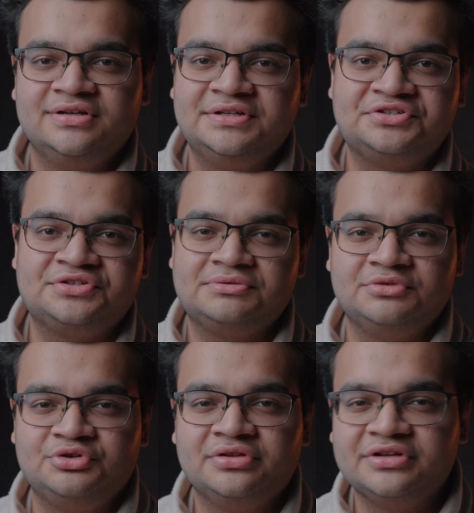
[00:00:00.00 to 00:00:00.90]
it just
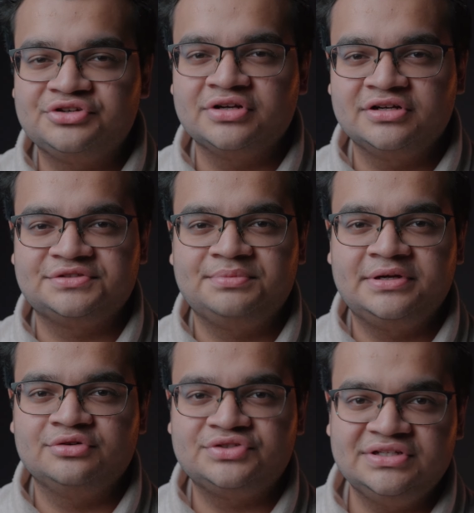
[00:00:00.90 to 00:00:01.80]
really triggers my
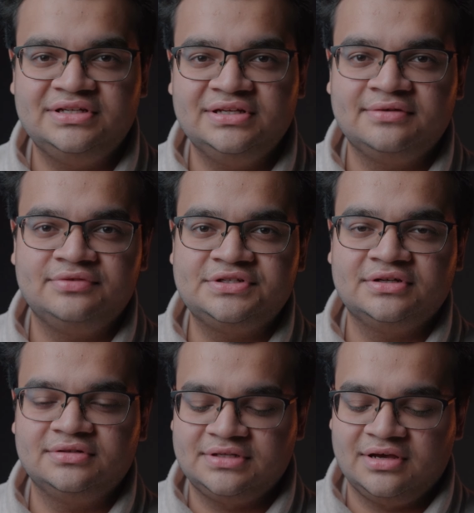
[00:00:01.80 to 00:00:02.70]
OCD every
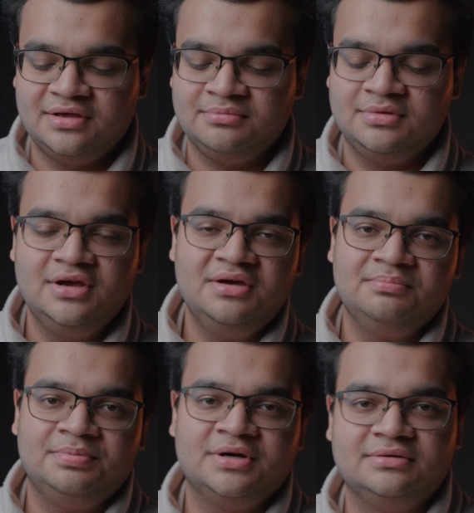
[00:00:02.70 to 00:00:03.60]
single time,
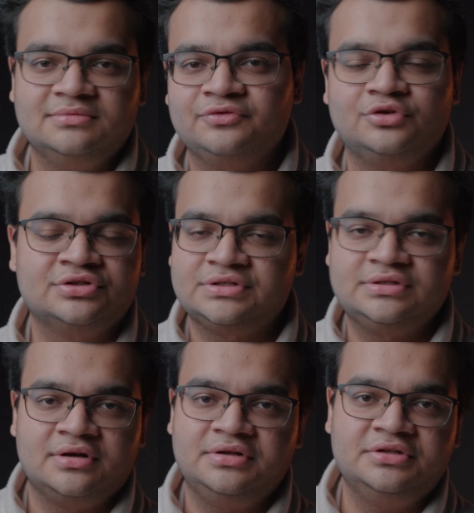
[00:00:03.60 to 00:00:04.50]
but of course it's
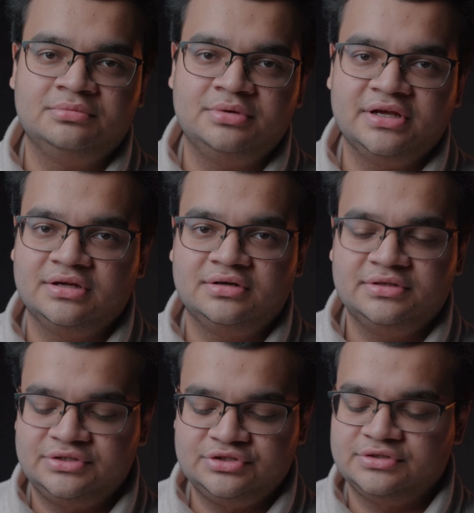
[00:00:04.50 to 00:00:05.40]
not a deal breaker,
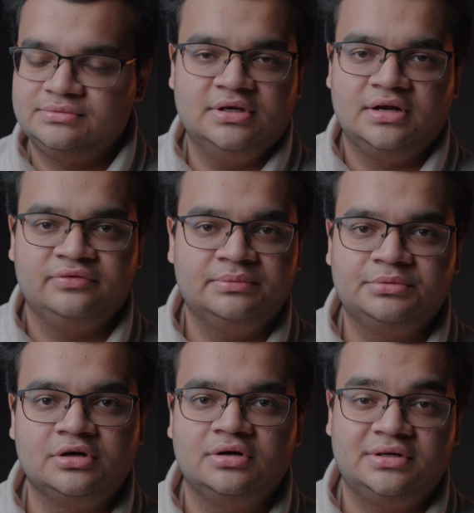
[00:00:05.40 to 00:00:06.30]
it's just you gotta flip the
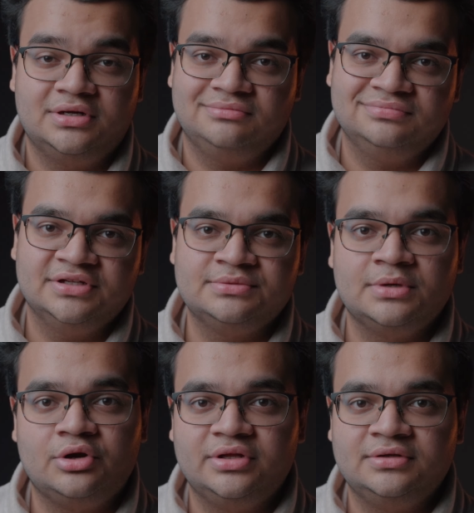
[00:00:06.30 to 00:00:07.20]
card around, that's
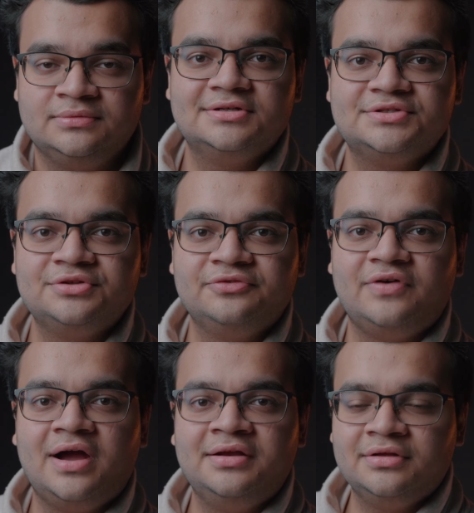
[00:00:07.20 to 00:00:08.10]
about it. So the
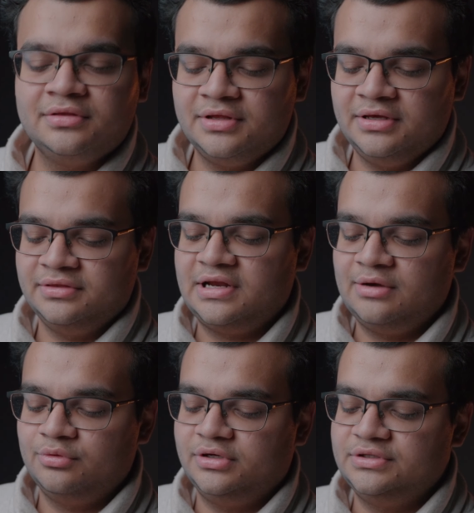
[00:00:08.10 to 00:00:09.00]
final thing that I
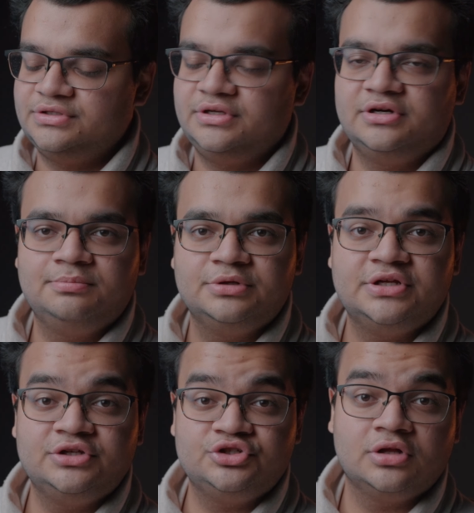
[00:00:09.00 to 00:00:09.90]
would consider a
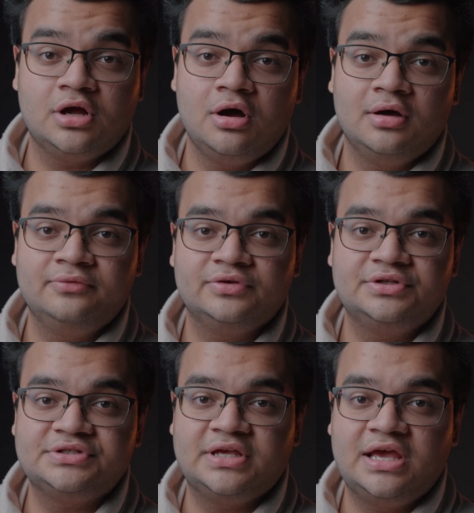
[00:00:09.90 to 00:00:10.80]
potential con for
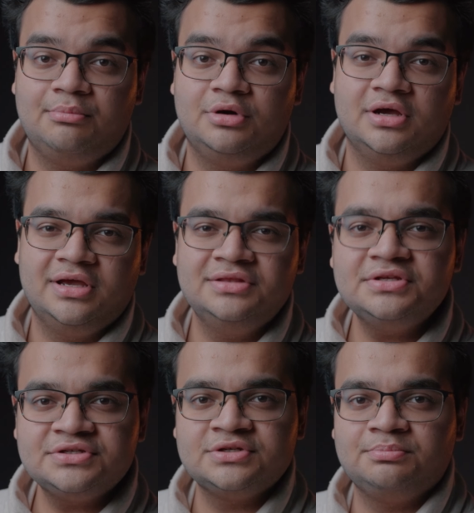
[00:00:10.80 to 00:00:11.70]
this camera, and
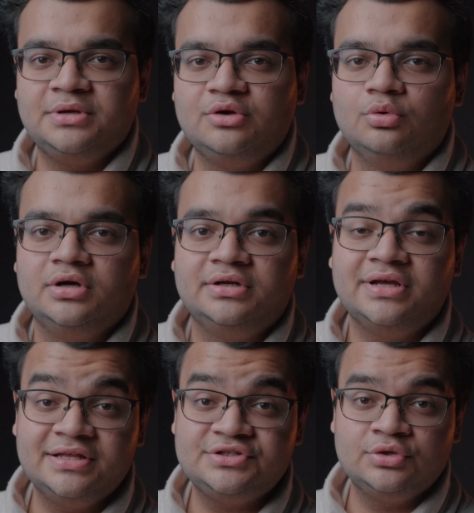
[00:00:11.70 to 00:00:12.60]
this is a big one,
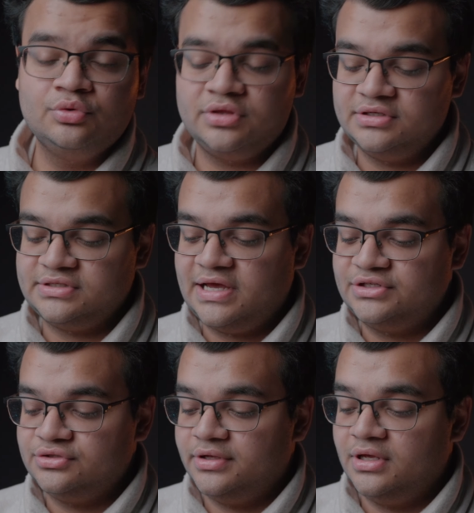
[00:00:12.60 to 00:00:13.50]
and it's two things
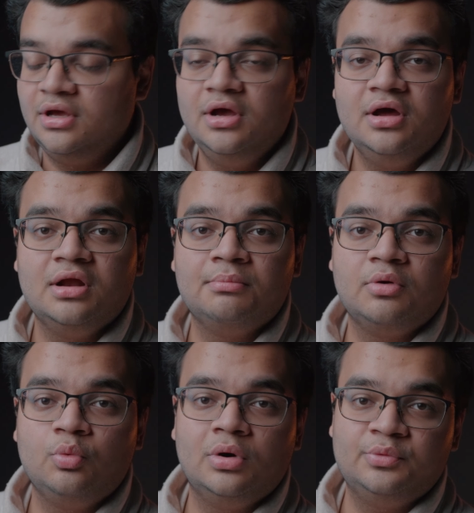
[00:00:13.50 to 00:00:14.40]
actually. Number
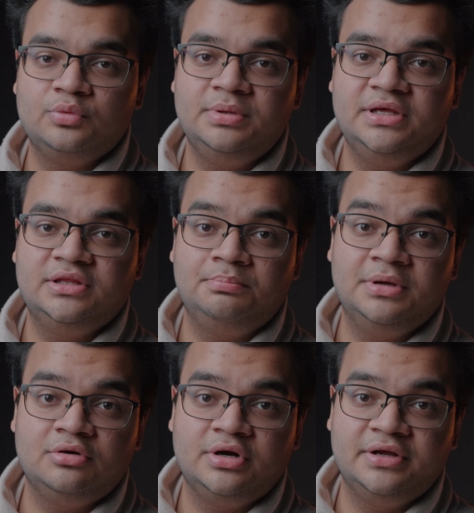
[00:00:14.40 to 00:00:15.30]
one would be the
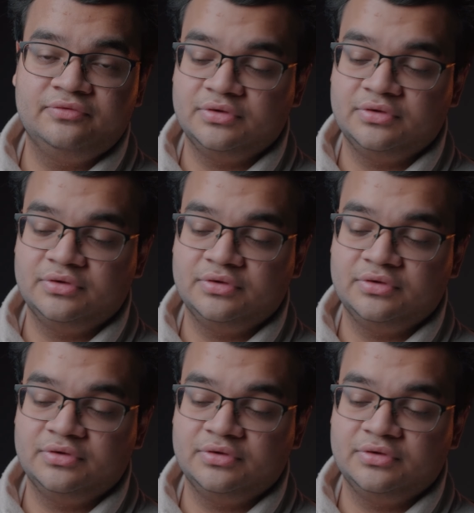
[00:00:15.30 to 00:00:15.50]
bitrate for